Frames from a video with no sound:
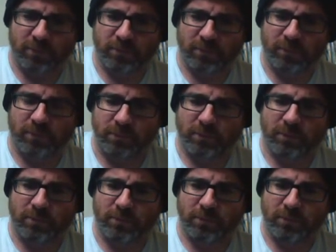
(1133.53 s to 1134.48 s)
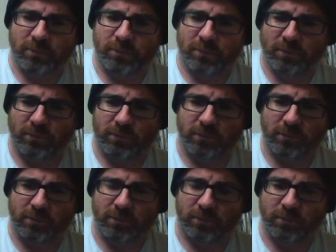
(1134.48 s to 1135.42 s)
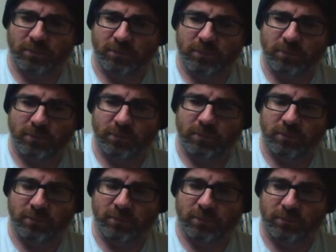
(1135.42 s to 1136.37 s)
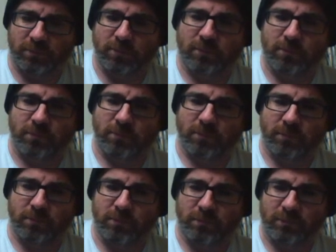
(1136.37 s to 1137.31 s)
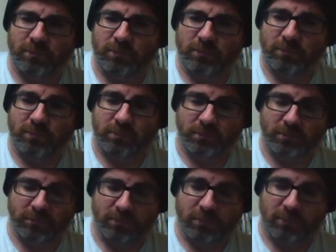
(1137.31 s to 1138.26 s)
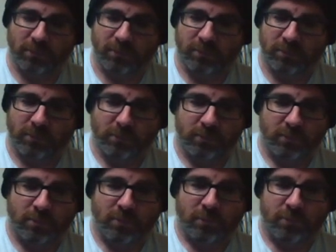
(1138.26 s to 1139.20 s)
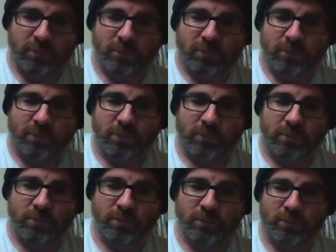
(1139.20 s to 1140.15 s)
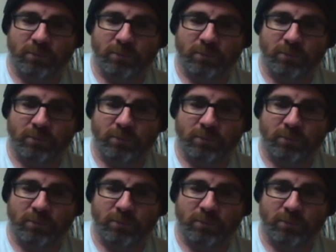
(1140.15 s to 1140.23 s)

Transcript: This person isn't speaking.